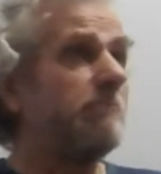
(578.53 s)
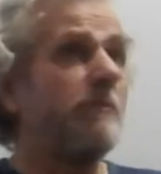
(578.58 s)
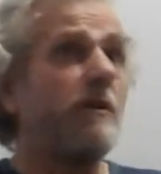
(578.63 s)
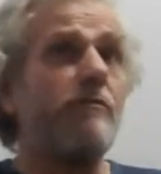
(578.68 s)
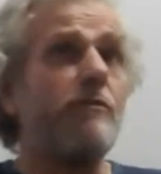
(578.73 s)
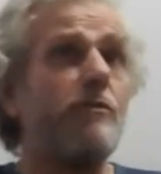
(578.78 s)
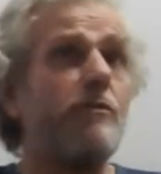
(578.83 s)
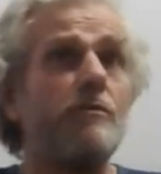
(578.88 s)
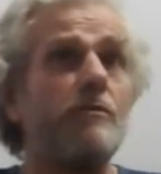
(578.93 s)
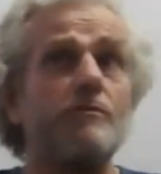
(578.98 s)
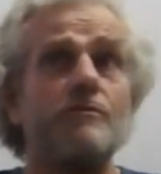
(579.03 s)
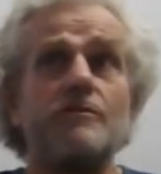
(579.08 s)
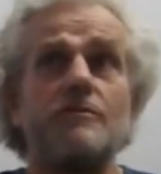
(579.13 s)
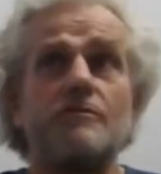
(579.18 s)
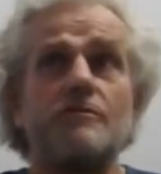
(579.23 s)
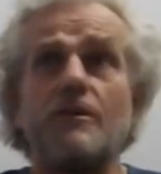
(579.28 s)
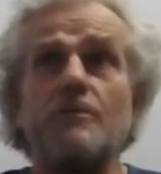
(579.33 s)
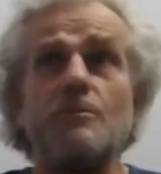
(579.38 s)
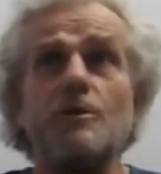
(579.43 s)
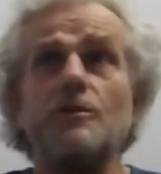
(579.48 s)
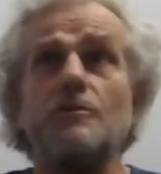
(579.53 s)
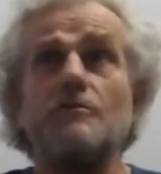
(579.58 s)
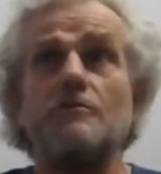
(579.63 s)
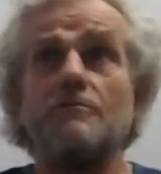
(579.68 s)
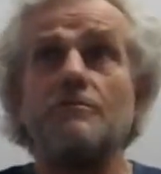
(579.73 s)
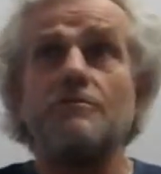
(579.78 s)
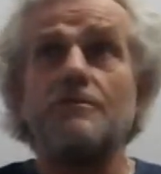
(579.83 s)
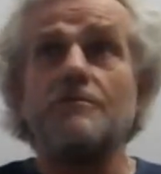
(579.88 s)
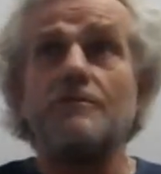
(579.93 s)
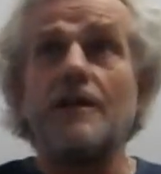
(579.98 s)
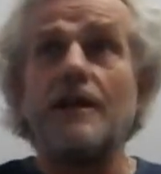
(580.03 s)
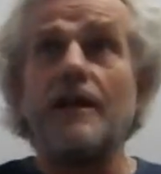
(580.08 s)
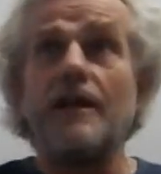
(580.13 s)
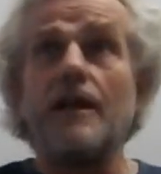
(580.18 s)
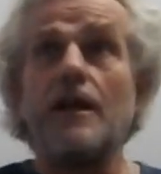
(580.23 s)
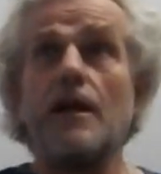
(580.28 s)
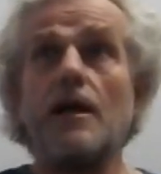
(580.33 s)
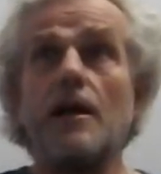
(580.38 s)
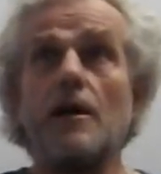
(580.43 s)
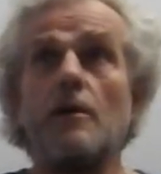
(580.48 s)
Of course, so move, right?
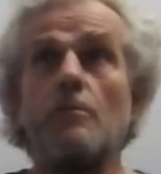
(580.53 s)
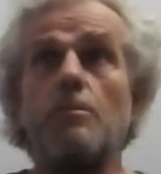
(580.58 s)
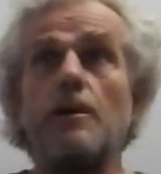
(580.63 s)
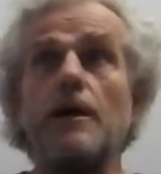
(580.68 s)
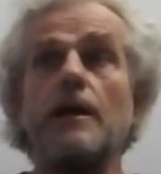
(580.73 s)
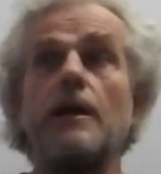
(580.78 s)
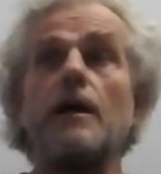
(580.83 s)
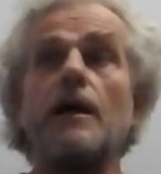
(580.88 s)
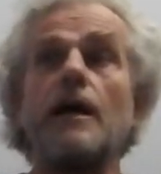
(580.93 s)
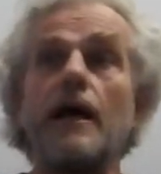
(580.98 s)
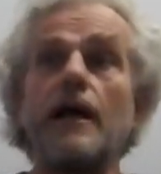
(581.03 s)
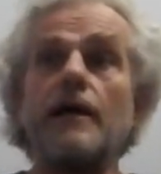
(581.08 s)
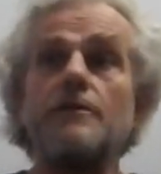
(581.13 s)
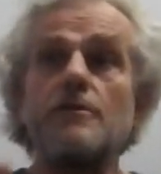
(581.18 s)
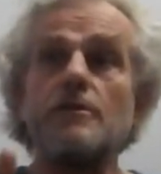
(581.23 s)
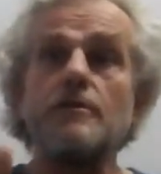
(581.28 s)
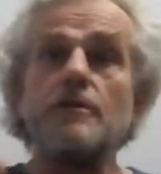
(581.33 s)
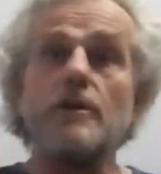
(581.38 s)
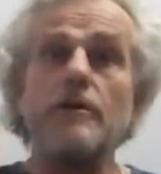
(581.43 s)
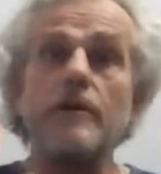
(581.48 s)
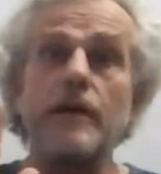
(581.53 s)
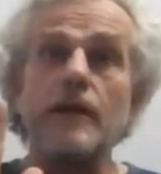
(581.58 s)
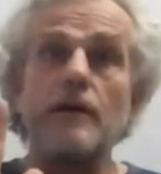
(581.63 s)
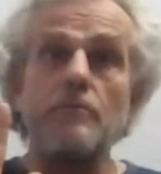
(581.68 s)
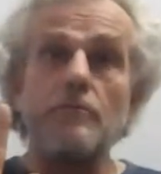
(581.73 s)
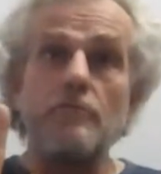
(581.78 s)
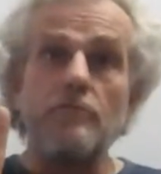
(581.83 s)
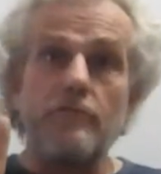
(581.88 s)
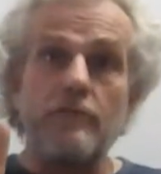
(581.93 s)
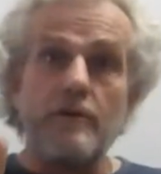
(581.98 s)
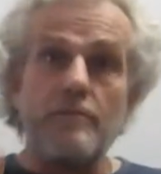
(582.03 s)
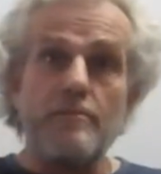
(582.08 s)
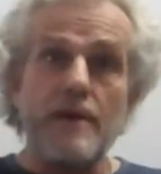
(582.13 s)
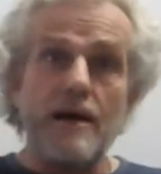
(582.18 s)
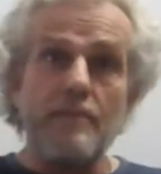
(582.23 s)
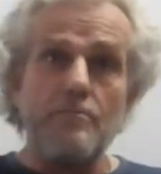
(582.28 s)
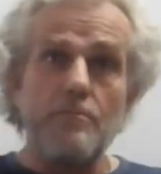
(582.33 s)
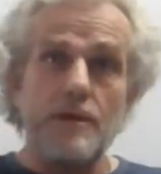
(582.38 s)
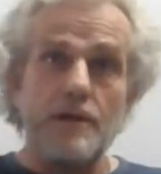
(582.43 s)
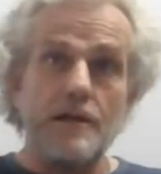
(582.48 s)
But as you're doing it,
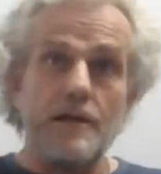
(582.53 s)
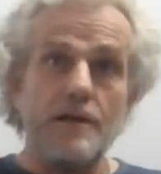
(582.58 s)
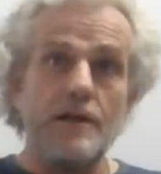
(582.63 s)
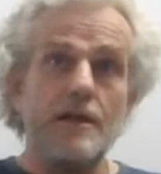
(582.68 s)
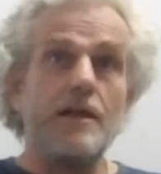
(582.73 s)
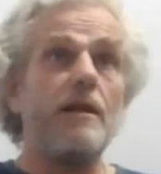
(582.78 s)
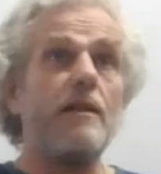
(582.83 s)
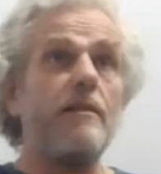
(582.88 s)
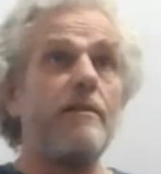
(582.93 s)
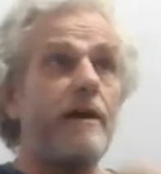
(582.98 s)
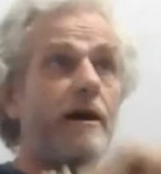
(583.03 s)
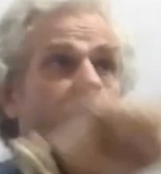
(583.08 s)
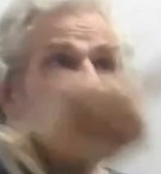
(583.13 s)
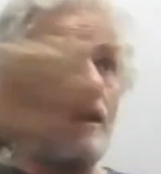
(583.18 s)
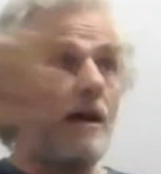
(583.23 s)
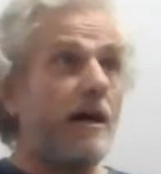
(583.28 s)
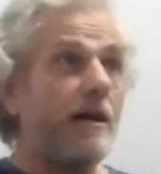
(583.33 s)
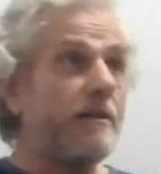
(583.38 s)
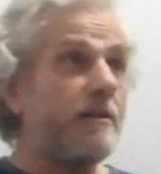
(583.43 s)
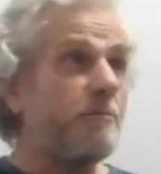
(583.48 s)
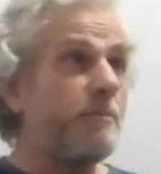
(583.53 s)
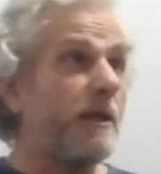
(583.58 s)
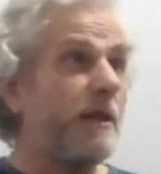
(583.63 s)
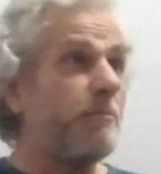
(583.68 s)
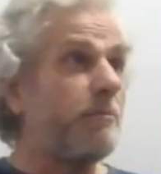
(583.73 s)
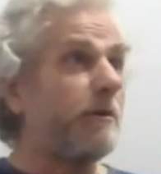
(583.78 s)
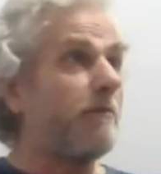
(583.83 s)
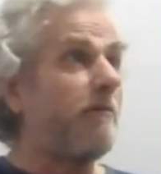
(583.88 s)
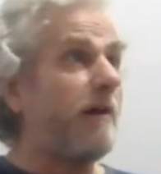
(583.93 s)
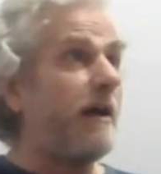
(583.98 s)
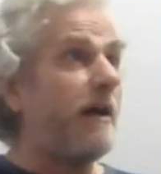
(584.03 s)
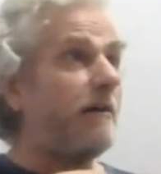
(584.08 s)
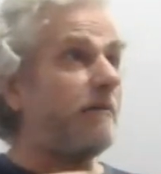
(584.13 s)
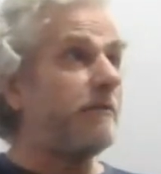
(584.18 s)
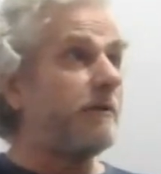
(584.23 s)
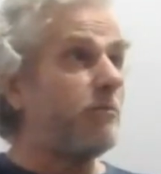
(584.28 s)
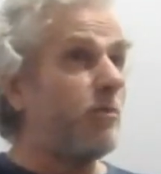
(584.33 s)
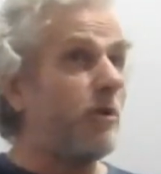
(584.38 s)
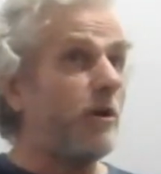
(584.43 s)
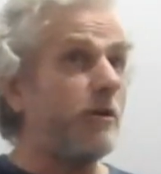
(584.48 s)
remember, there are other people
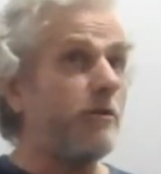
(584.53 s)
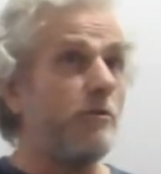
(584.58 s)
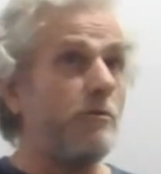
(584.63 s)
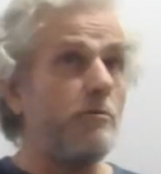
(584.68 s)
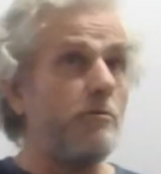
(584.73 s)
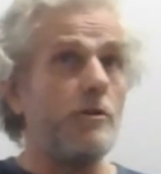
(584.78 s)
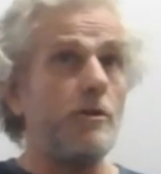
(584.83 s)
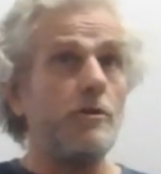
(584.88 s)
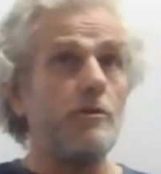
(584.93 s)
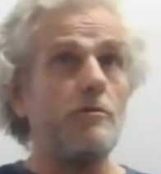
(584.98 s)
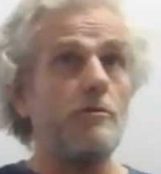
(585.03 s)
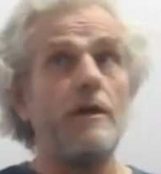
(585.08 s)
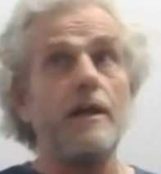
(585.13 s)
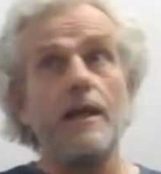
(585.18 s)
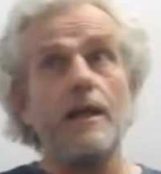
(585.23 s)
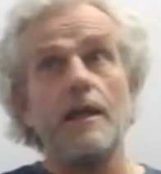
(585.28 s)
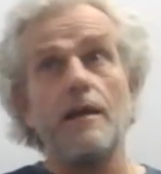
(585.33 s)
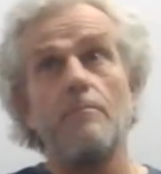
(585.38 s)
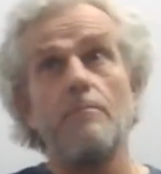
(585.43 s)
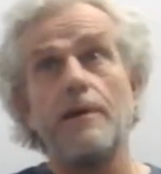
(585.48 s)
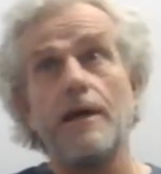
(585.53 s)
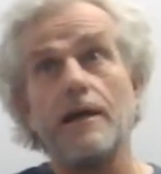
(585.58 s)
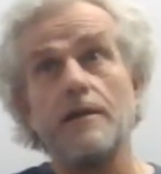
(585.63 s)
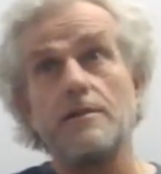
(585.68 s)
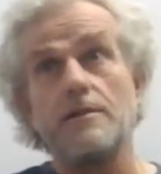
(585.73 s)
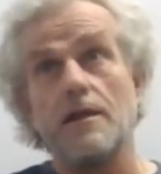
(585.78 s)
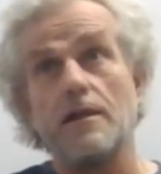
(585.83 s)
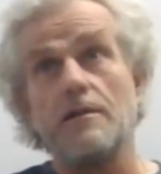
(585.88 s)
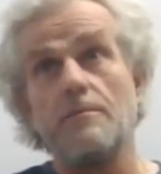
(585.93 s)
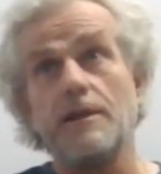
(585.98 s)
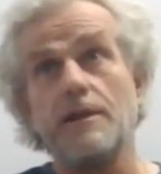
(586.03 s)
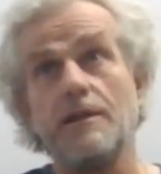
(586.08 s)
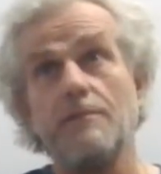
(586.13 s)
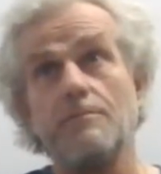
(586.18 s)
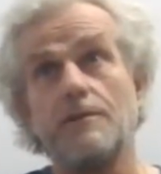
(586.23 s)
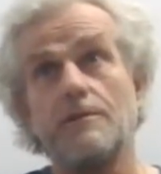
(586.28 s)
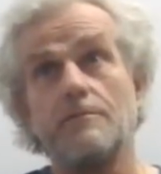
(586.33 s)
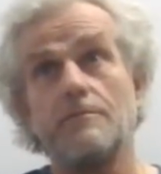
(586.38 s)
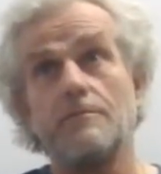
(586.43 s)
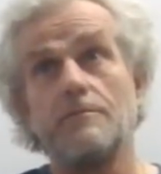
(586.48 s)
around, and what you do impacts other
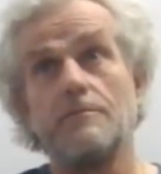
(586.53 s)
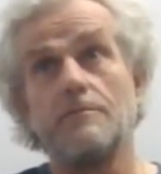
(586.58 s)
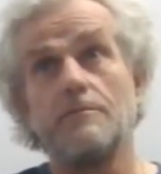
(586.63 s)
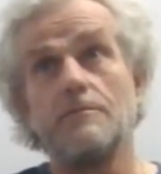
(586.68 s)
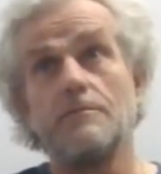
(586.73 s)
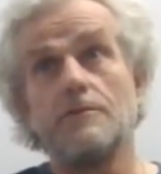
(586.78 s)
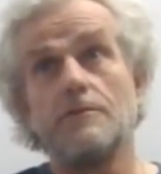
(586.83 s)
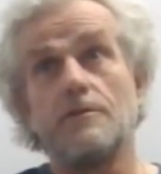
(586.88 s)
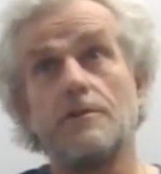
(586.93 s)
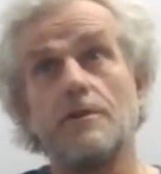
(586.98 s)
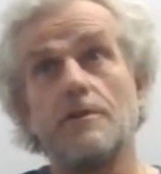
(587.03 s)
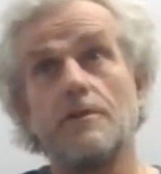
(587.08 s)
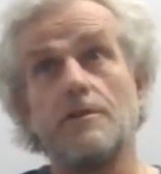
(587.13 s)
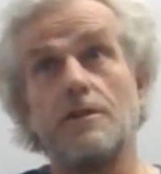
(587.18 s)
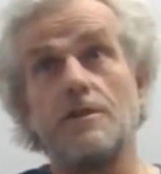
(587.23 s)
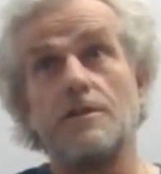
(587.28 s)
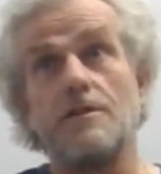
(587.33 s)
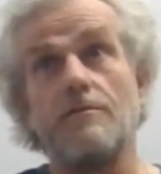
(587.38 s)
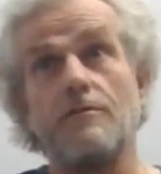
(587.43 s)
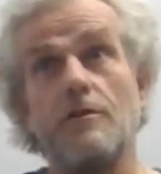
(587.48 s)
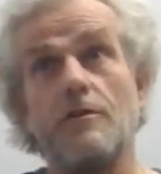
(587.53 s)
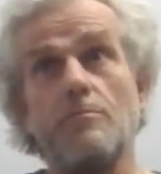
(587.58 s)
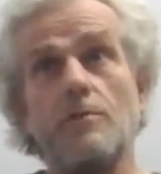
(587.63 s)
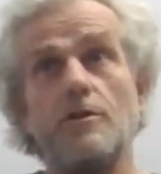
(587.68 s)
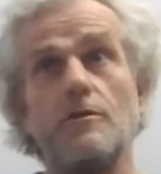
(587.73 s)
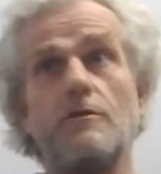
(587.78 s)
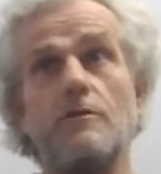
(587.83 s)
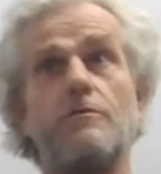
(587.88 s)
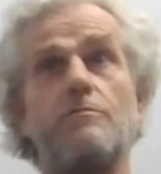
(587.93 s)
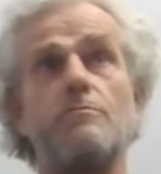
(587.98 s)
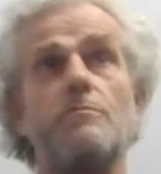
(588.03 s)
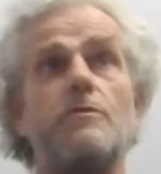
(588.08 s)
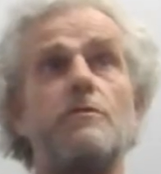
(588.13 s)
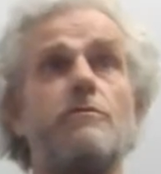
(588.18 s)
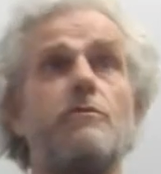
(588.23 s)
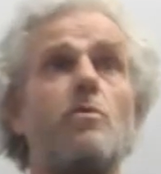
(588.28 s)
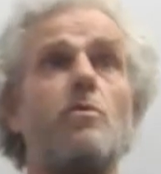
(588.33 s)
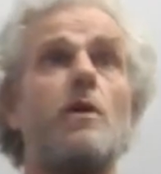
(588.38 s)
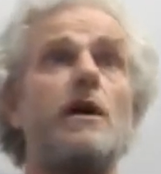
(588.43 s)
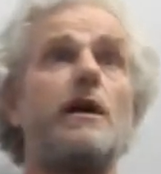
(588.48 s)
people. So just if you move
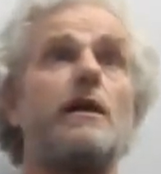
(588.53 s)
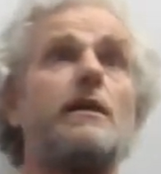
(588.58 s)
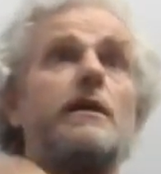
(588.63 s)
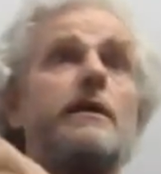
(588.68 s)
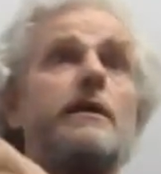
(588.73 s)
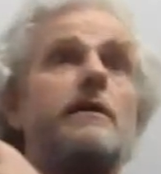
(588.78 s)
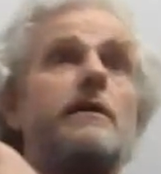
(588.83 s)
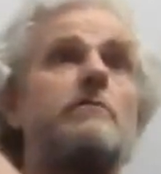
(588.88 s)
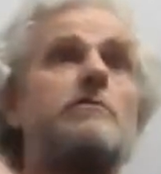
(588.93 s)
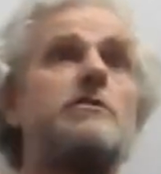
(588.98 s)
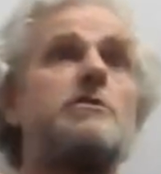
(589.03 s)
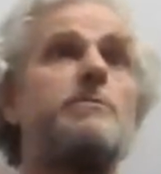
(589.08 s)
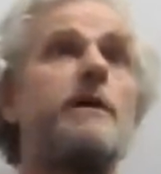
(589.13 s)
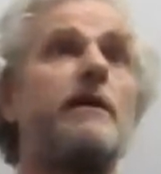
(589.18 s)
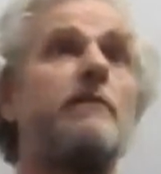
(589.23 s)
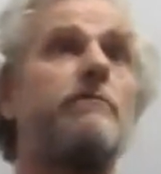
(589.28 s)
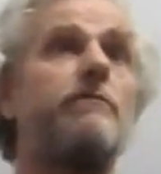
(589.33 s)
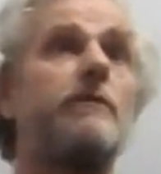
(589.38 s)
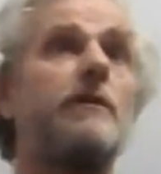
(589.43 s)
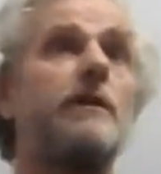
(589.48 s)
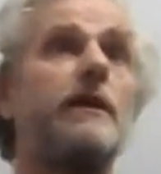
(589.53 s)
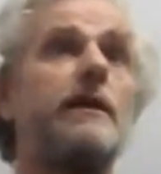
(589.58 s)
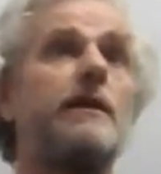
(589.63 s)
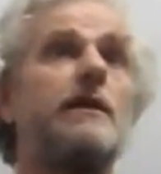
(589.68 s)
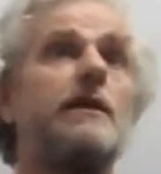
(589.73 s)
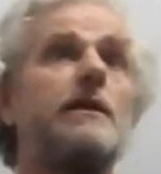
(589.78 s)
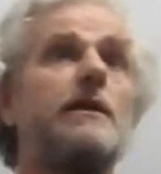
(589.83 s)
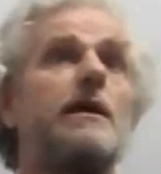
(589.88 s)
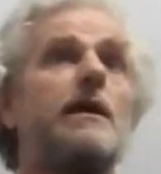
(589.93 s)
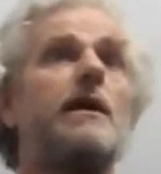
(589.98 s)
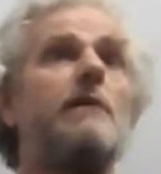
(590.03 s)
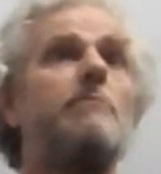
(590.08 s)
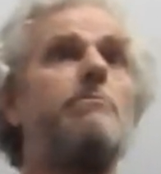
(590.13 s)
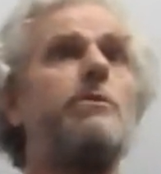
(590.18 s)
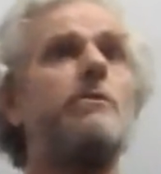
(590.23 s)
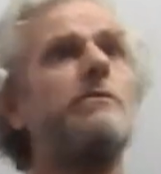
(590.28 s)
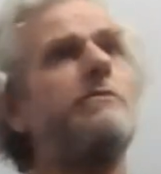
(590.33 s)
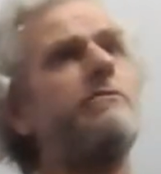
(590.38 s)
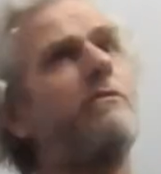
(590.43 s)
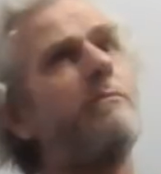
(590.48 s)
quietly and respectfully, and
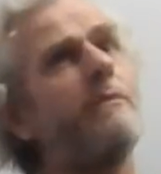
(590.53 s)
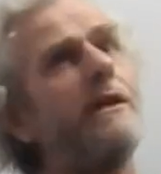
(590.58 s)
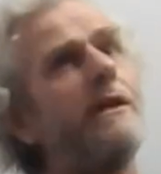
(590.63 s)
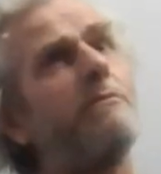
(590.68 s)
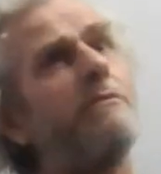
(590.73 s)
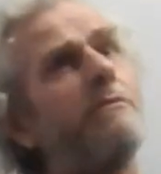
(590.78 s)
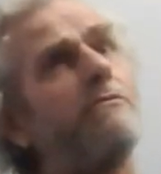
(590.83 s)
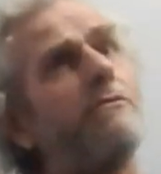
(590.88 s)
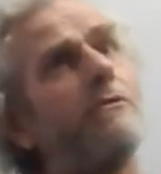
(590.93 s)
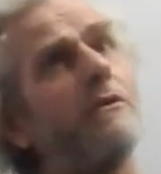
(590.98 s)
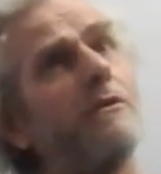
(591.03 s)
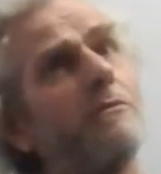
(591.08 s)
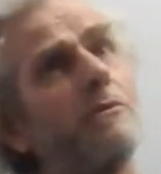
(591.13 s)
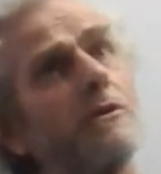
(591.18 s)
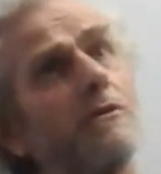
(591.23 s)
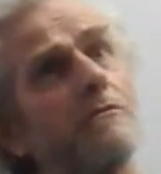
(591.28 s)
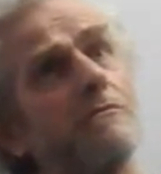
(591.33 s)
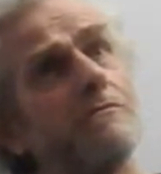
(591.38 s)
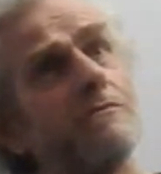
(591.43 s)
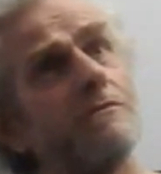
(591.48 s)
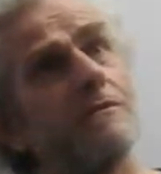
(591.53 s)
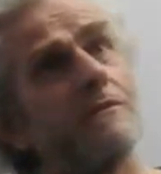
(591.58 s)
pause for a minute before you move.